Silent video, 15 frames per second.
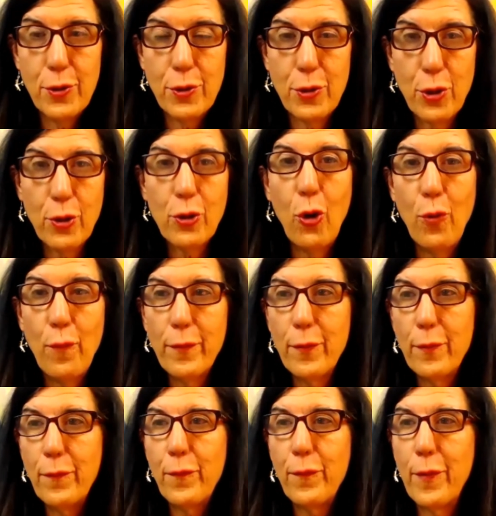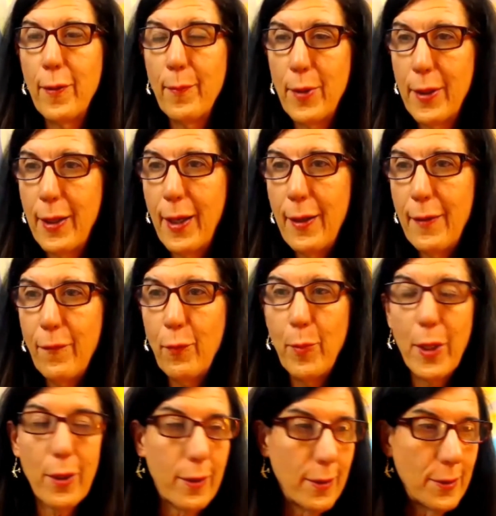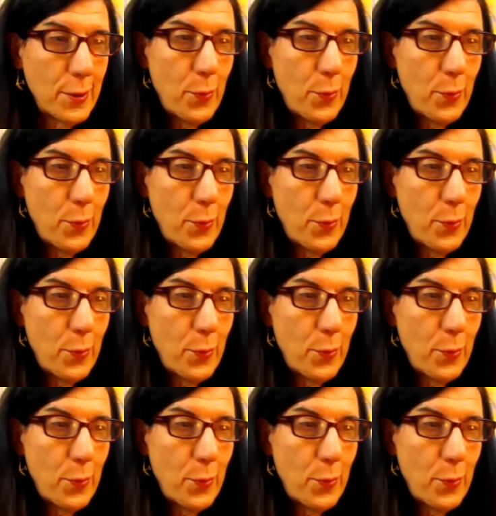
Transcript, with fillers: took over from the Native Americans,